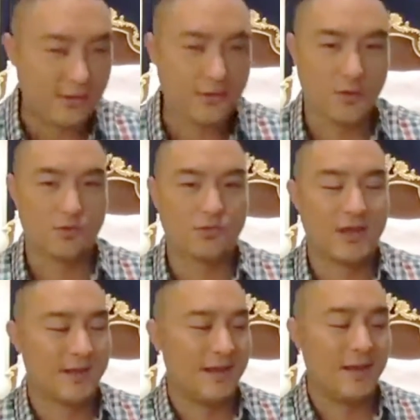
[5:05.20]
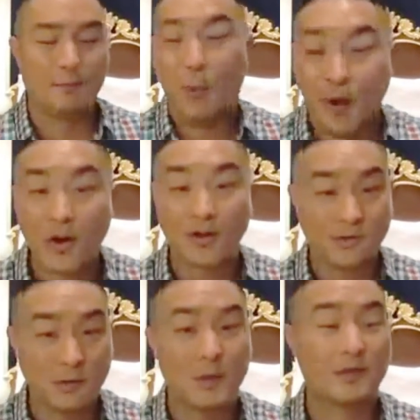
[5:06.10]
and festivals and,
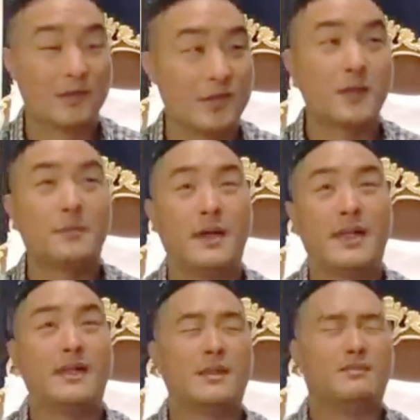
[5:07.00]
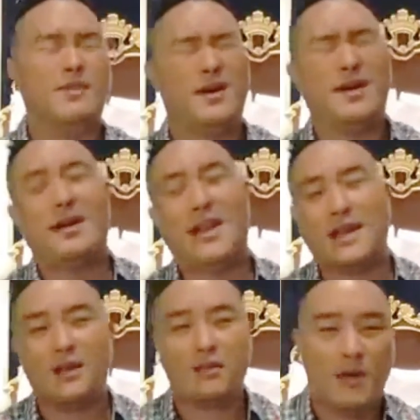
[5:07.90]
and parties. Come on, does anybody like to
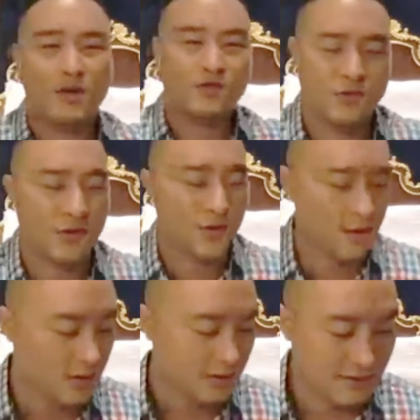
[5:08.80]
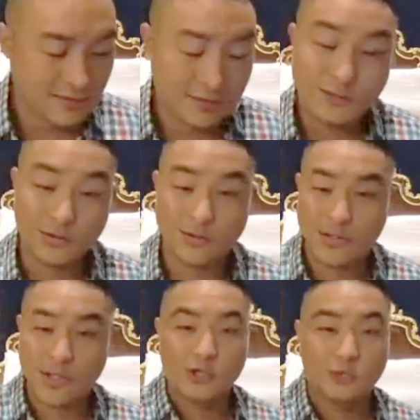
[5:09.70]
party like a rock star?
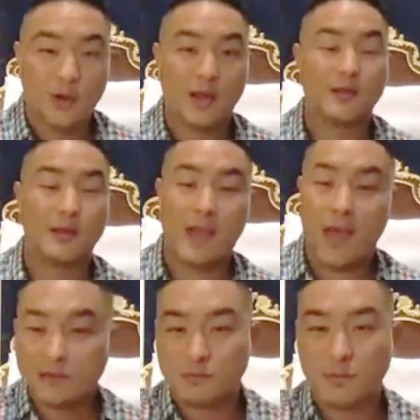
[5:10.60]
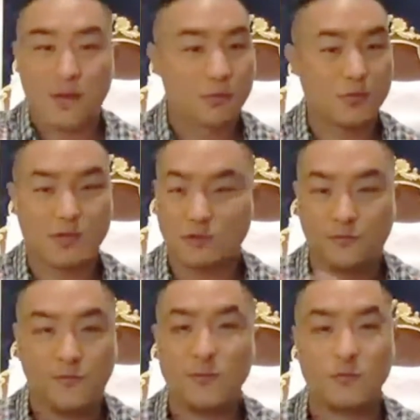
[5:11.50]
So Tishrei, the last
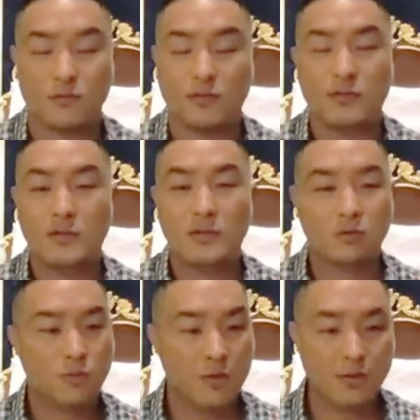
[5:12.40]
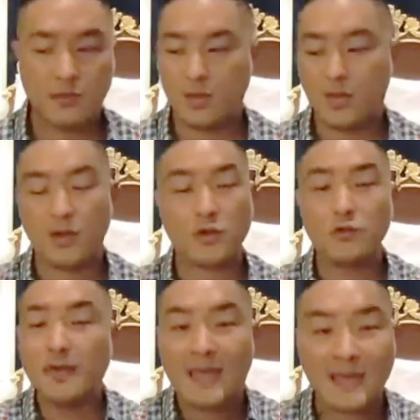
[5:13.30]
month, was just filled
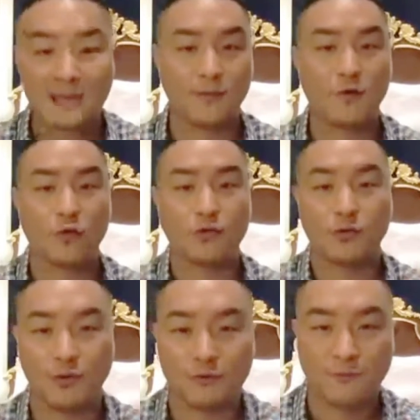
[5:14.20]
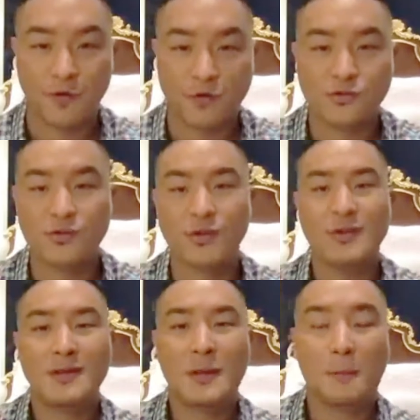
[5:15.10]
with uh, new beginnings. Of course, it was the
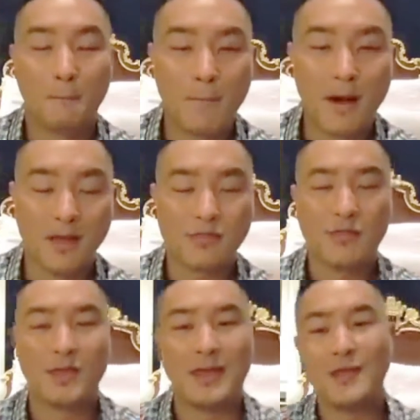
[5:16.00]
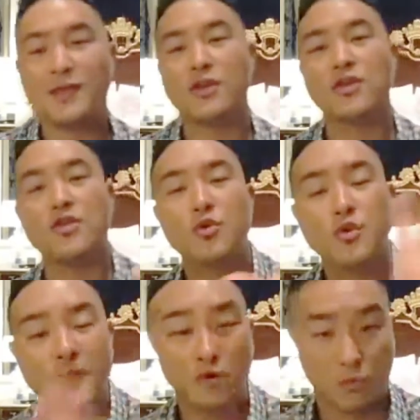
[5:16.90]
first month
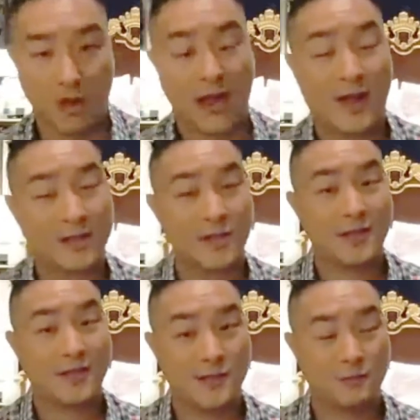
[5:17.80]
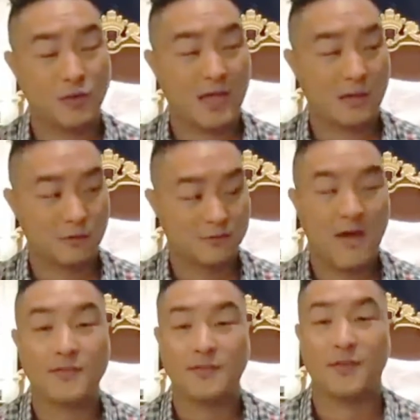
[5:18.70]
in the new year. We're actually in the
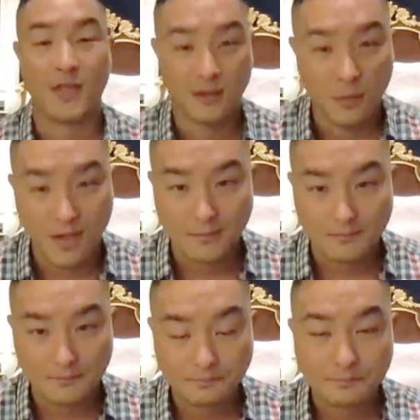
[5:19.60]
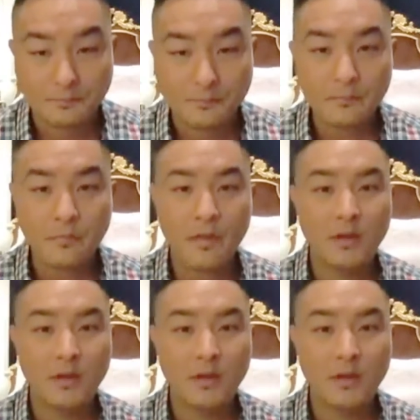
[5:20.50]
Hebrew calendar 5781.